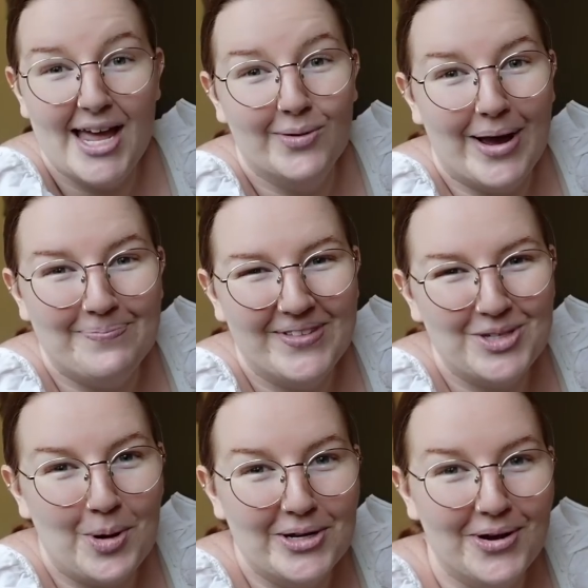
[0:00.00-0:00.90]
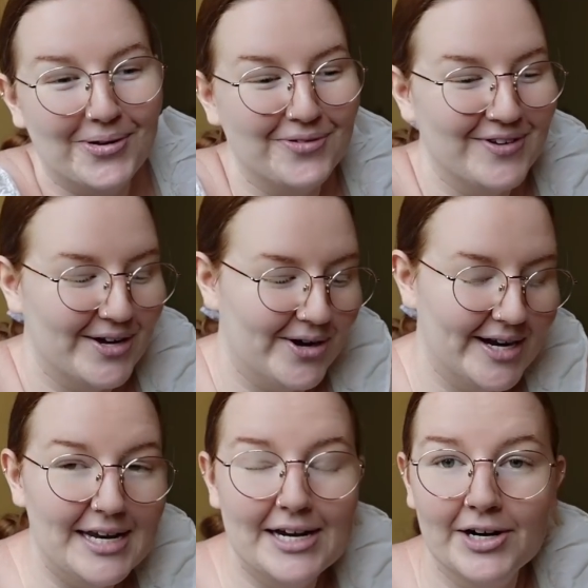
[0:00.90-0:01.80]
anyway, that's why you hear the fan on
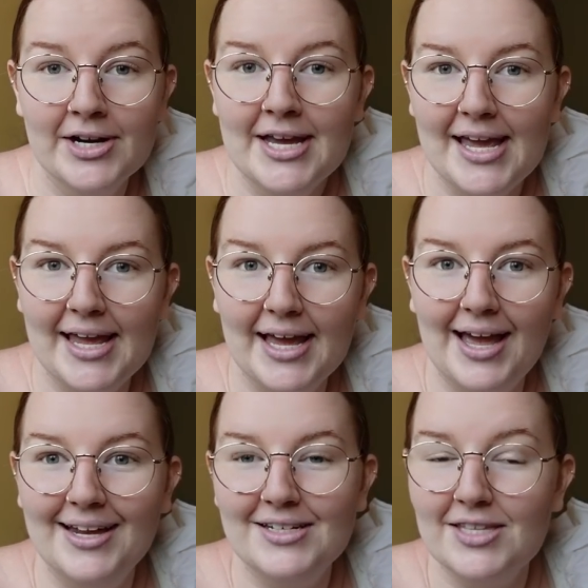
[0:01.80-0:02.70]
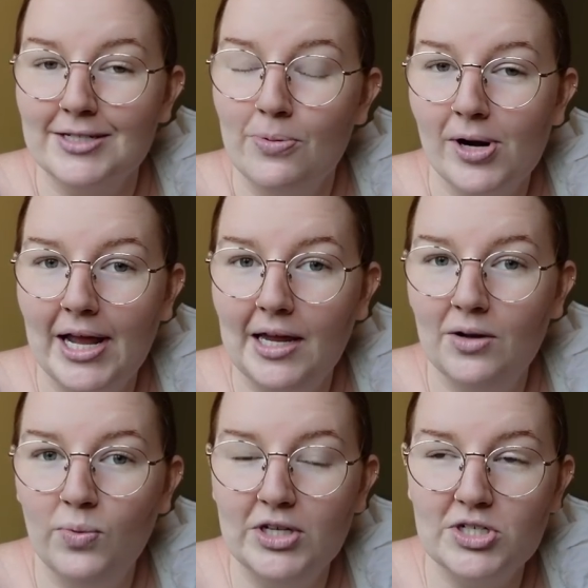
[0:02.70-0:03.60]
in here. And this
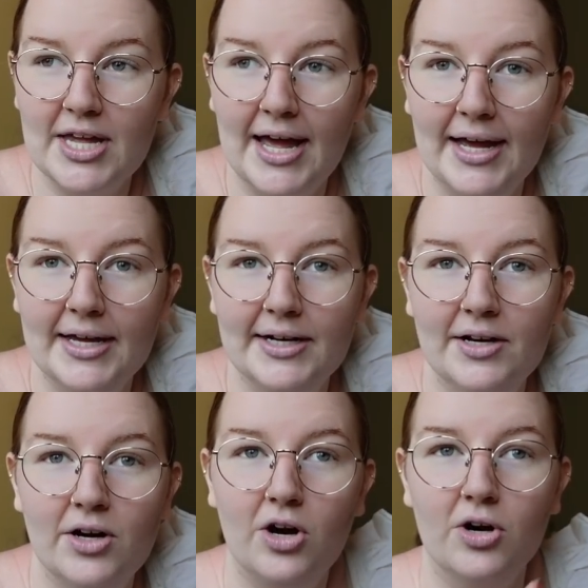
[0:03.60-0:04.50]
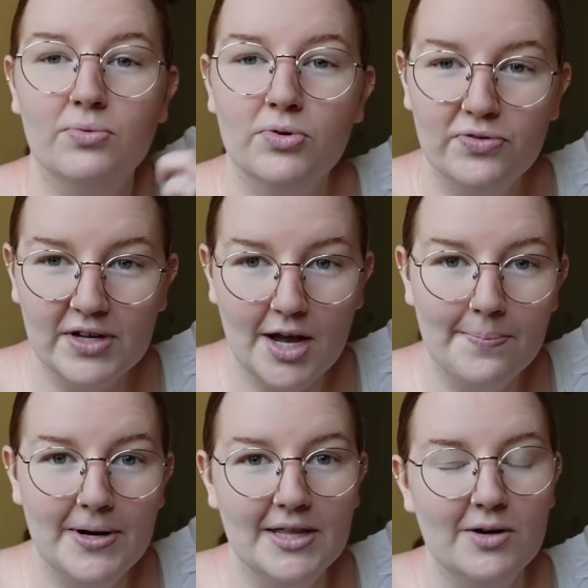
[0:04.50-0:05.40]
morning, we just had our roofing
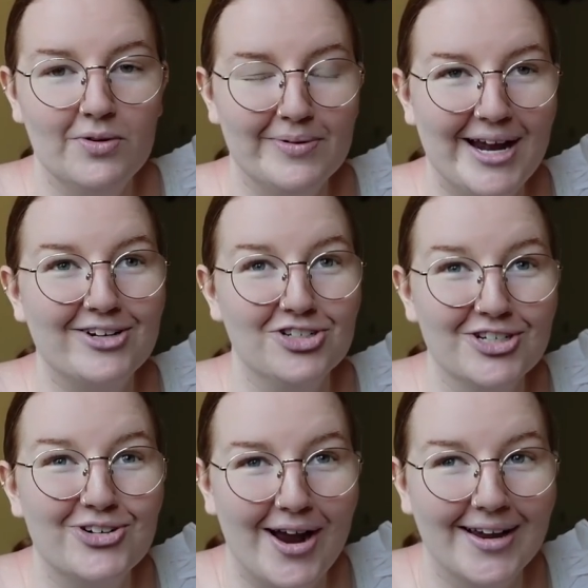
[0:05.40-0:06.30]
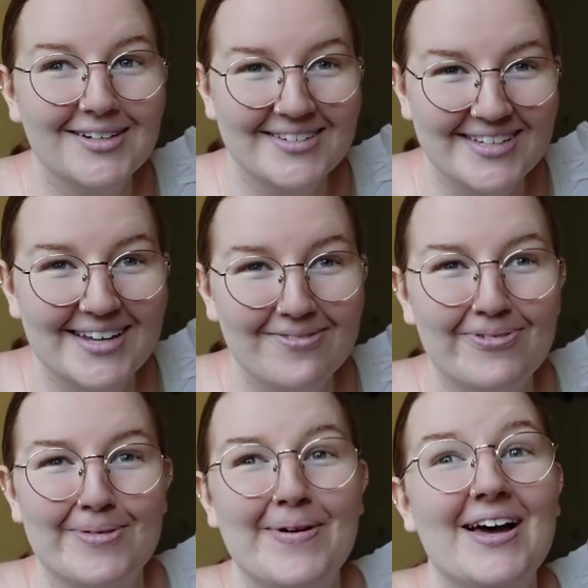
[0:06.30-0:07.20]
company that we've been actually trying to see
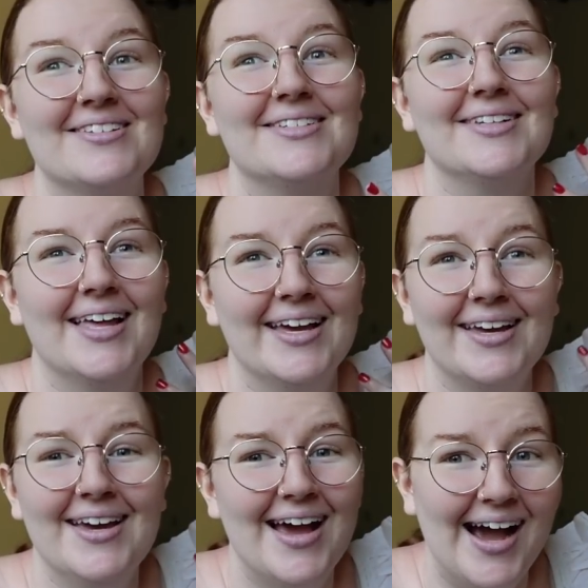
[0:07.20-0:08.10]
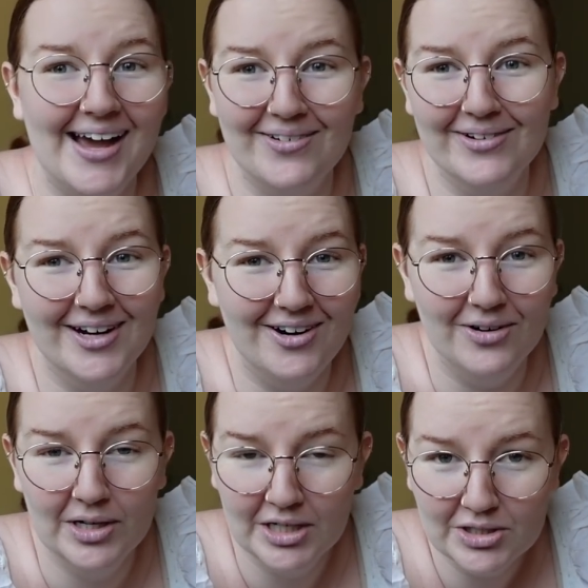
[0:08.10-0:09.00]
for the past, like, I don't
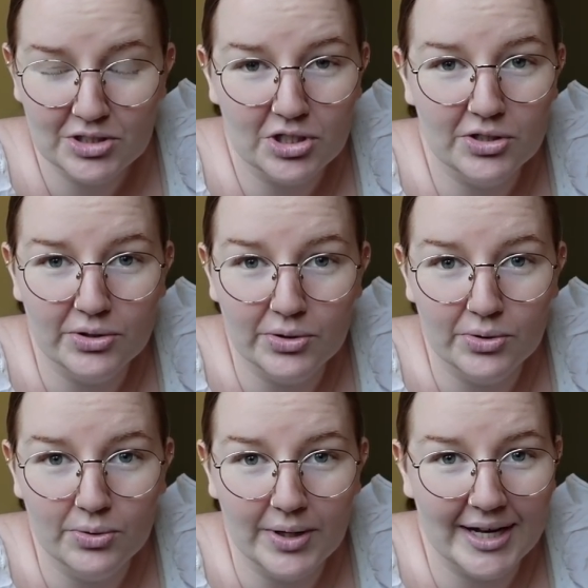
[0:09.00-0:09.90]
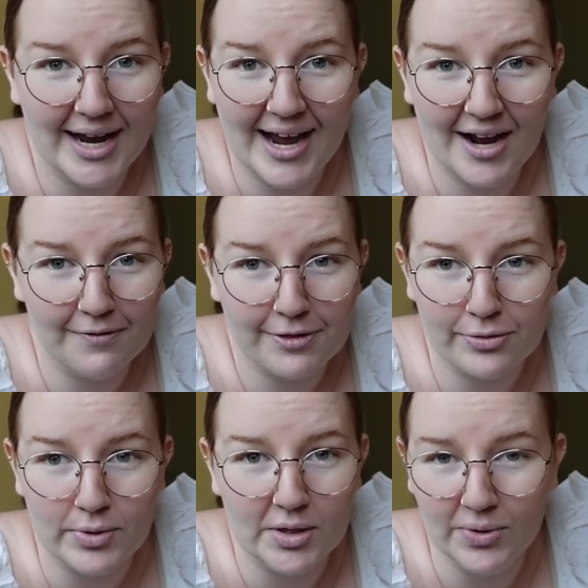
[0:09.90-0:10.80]
know, two and a half, three